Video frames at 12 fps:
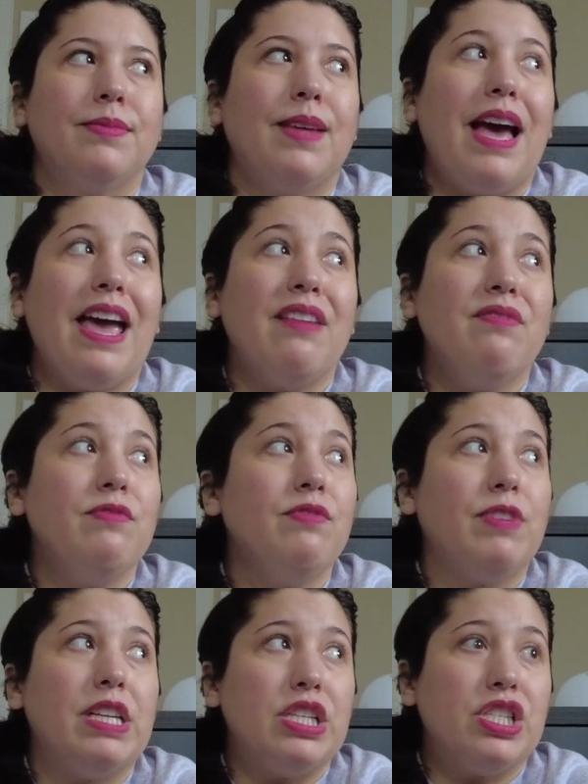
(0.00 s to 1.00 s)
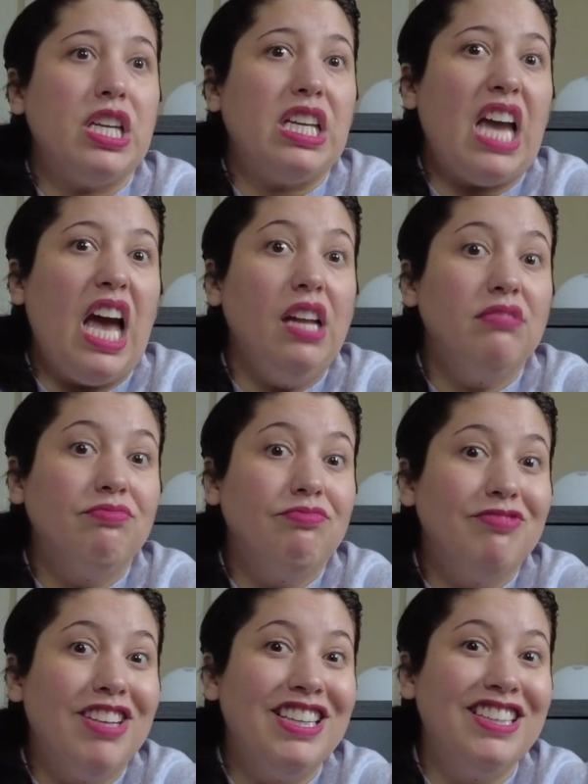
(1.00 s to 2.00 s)
I haven't finished it yet.
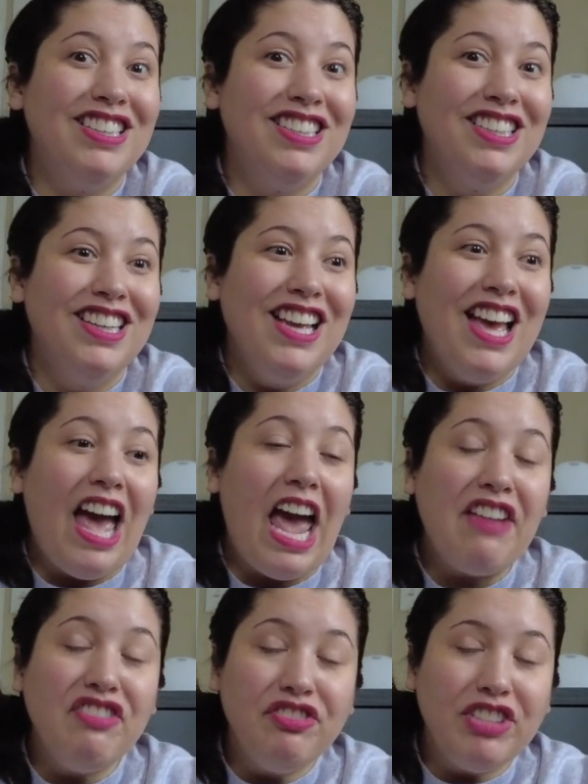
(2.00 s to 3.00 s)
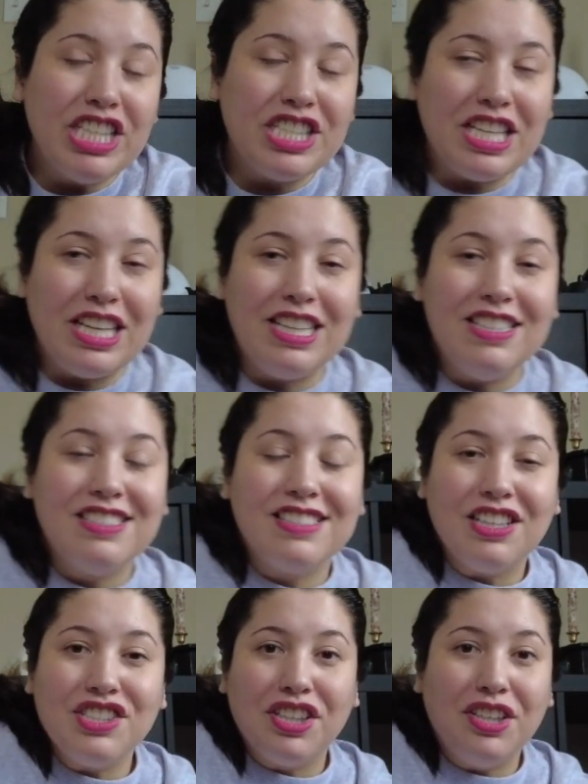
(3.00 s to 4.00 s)
I haven't finished it. It is
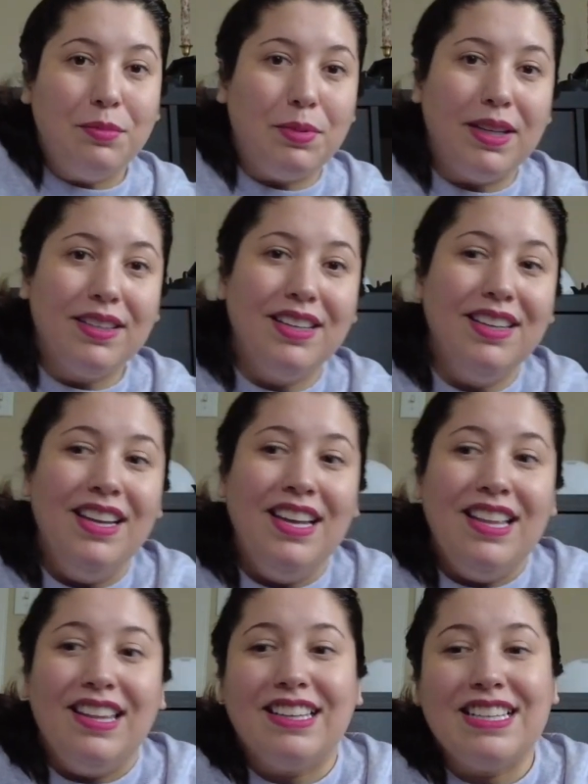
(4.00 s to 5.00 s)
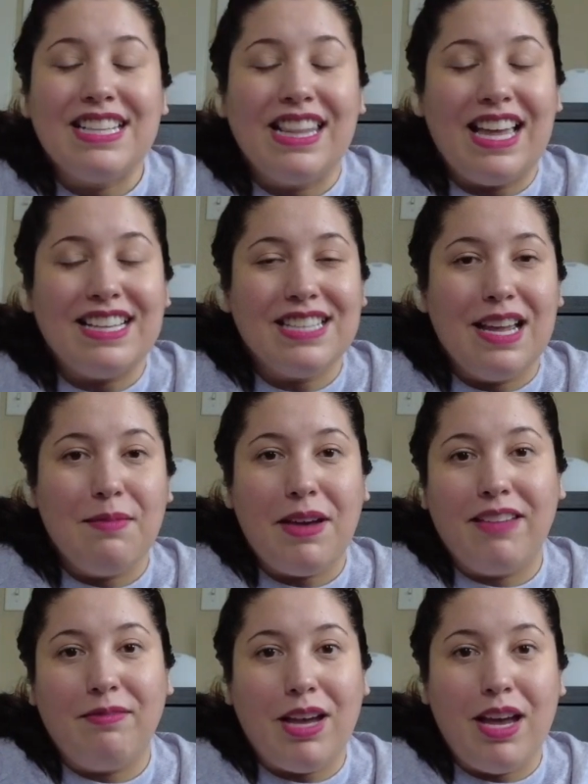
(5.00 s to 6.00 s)
such a good book. Like I said last
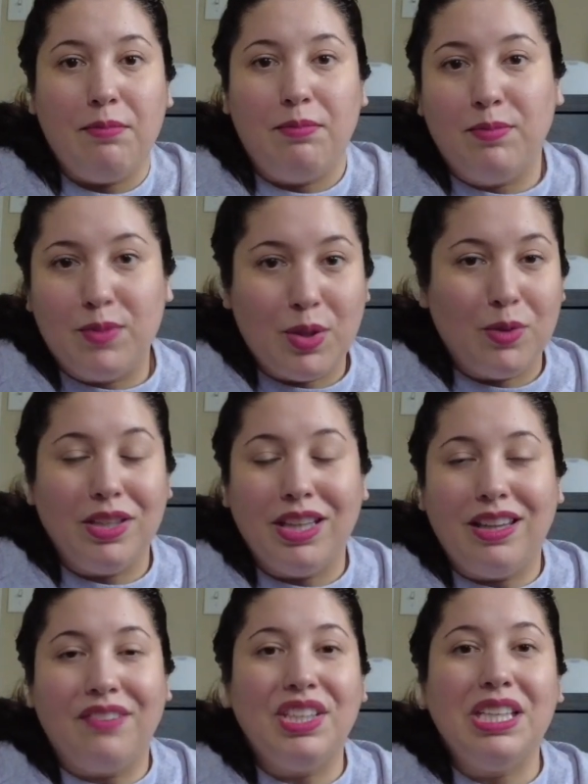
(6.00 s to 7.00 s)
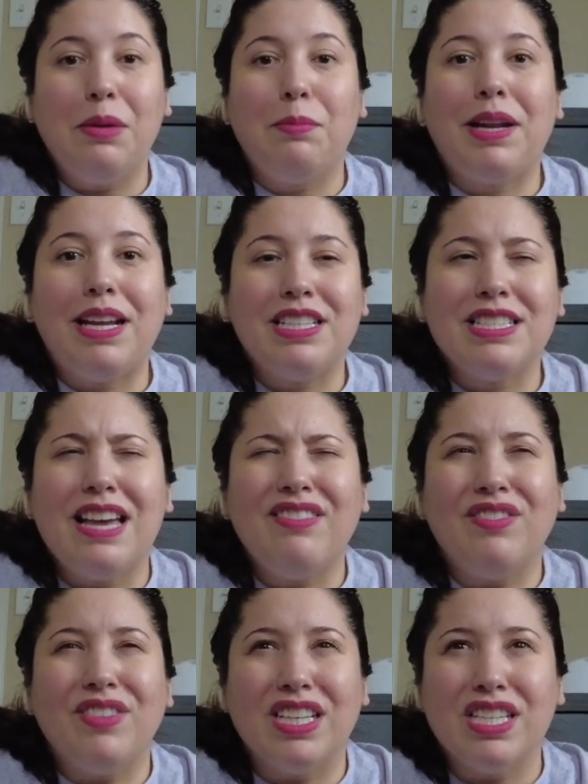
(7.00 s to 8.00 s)
time, I'm totally loving it, but I just
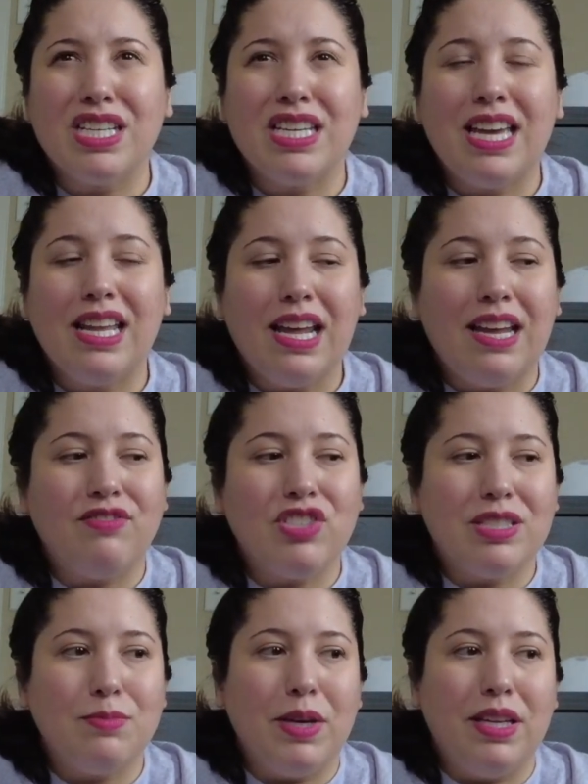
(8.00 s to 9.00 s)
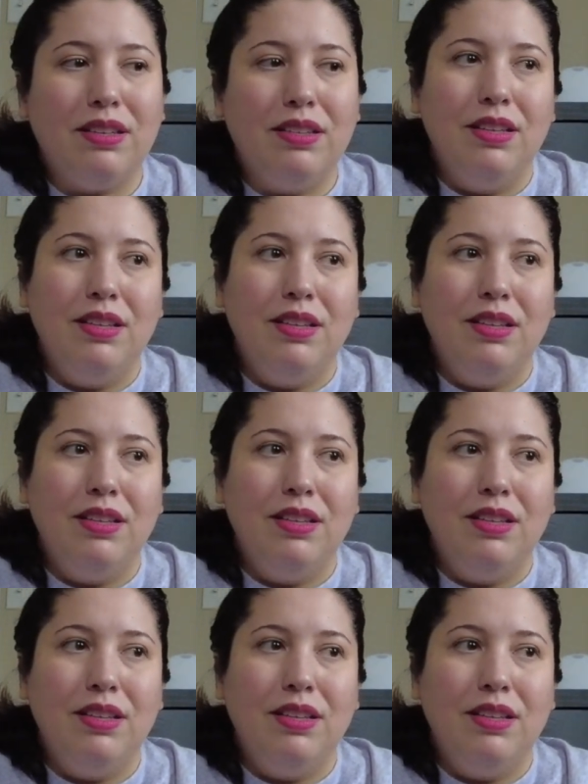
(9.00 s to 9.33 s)
haven't finished it yet. I've just been